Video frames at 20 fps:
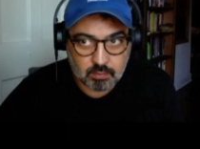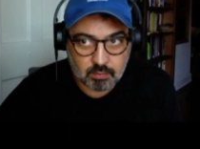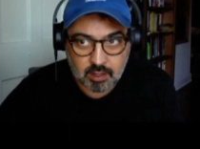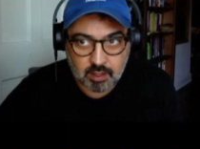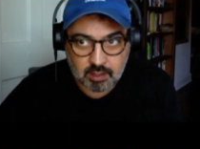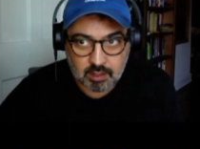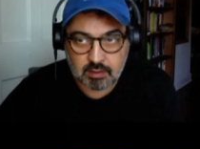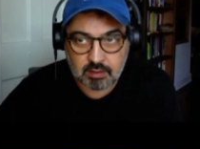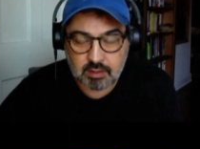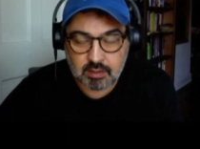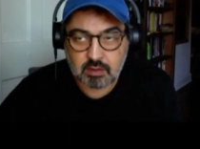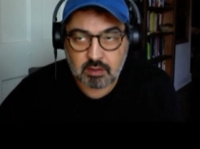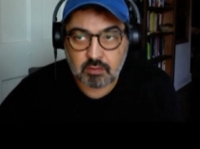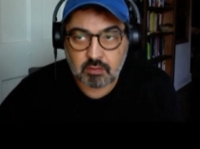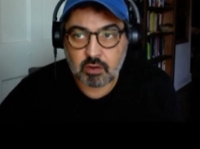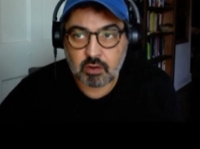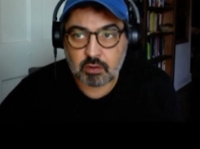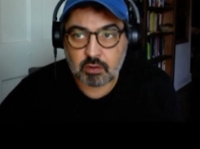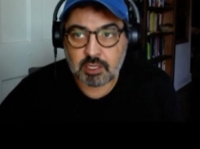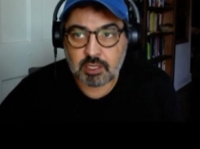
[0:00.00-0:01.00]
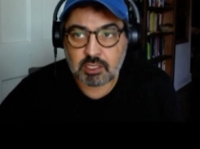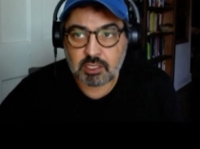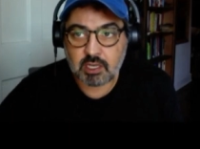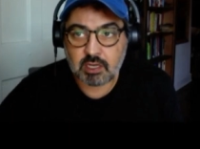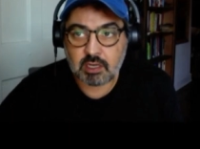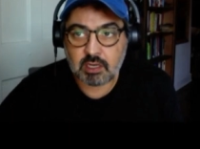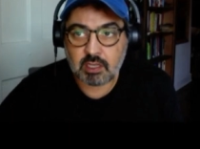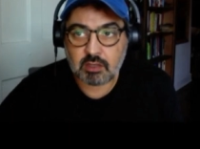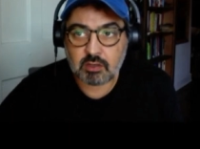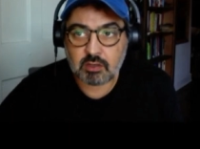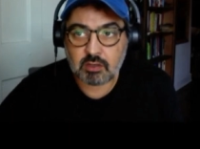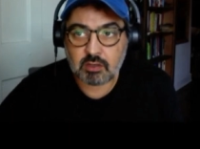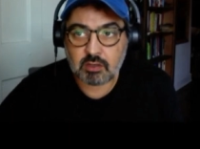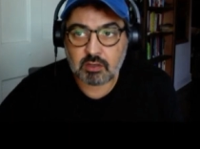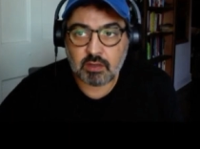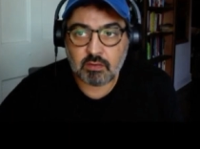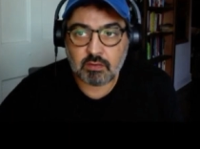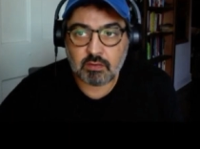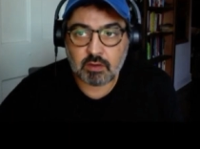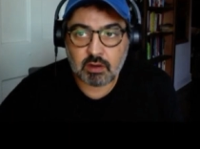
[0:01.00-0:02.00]
Like, this information needs to
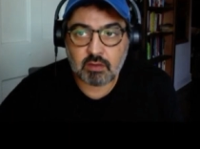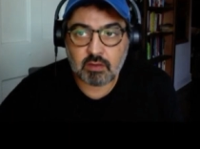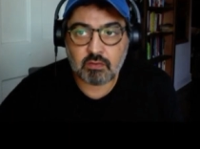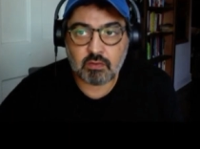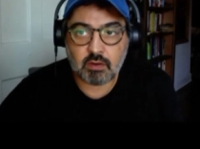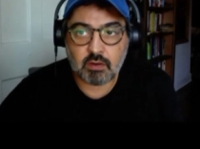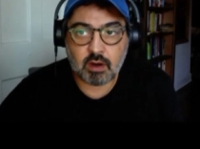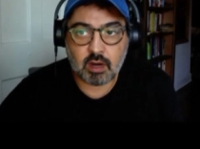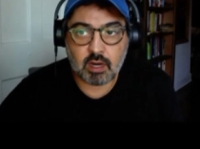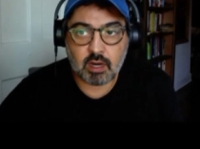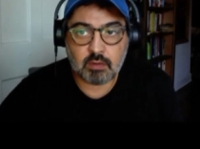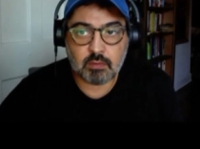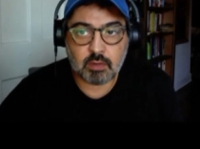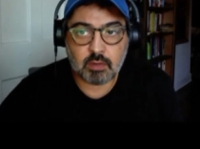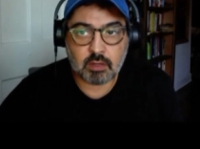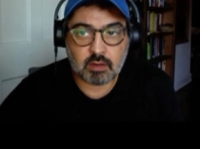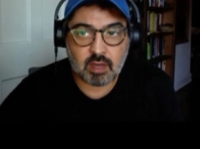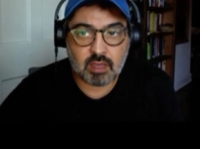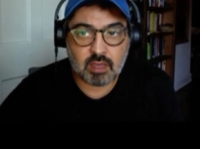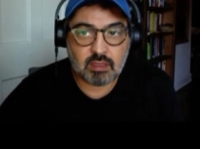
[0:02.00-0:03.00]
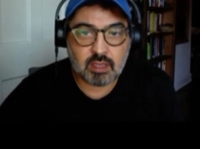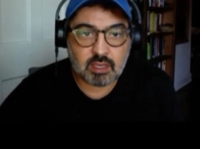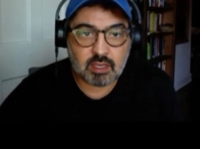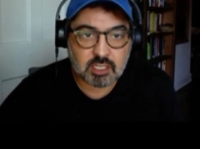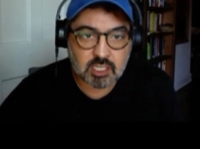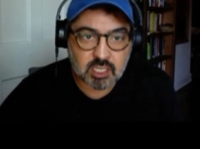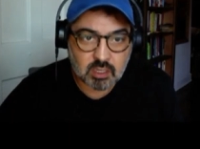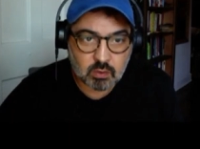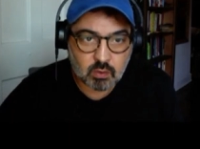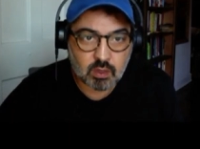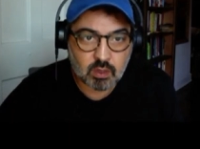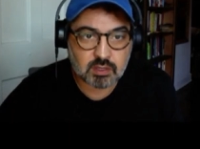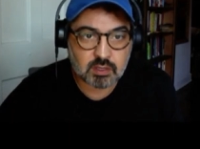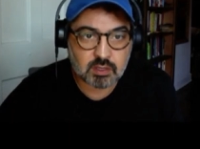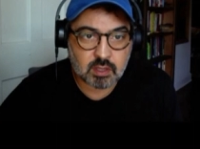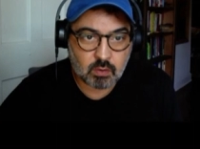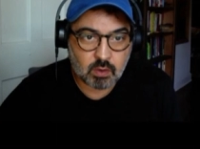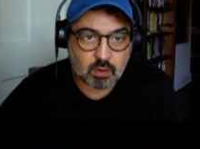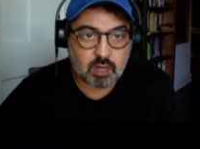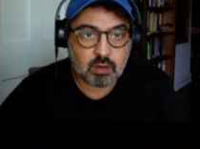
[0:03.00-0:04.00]
be verified, but I think she was
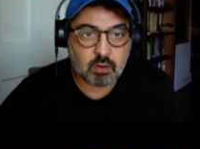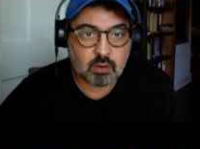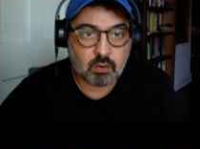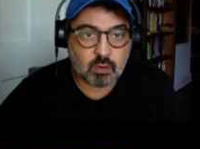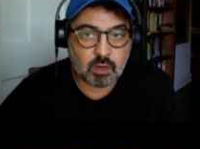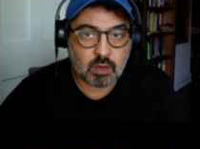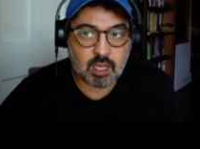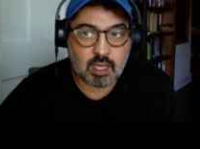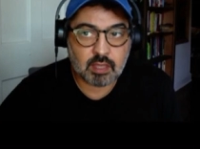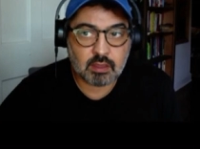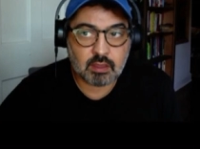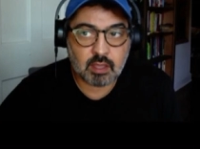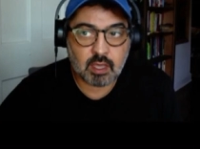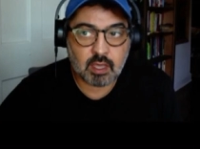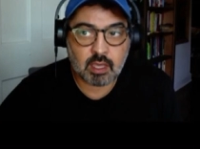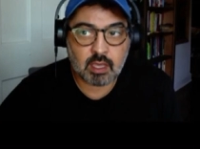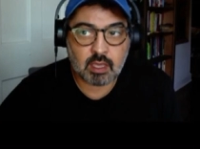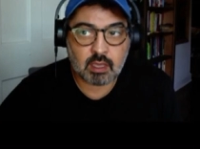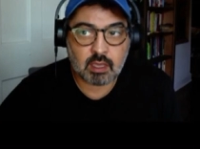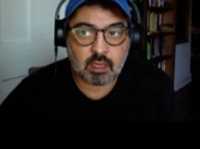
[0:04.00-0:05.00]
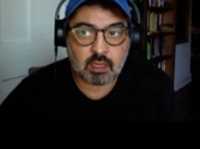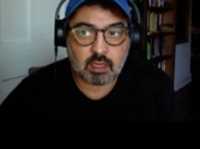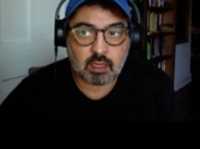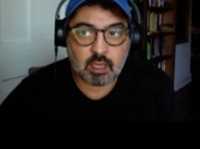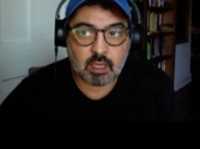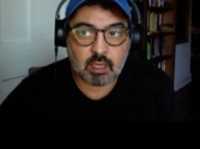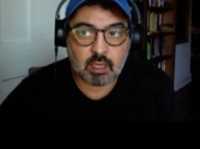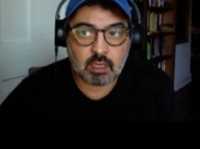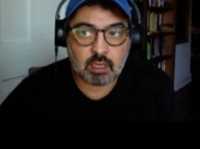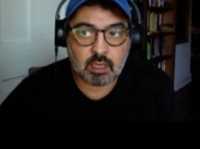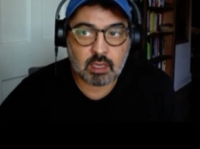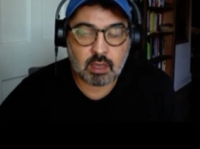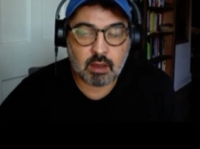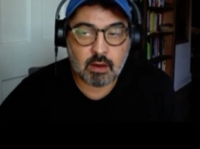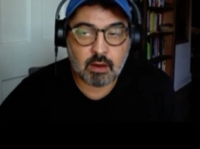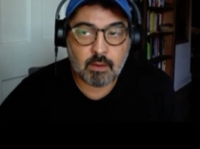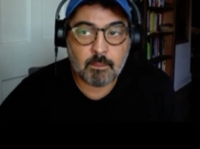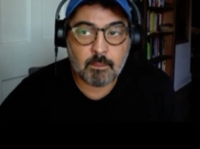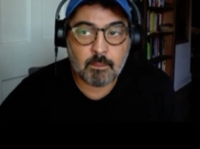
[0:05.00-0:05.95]
the one who led a a. Uh,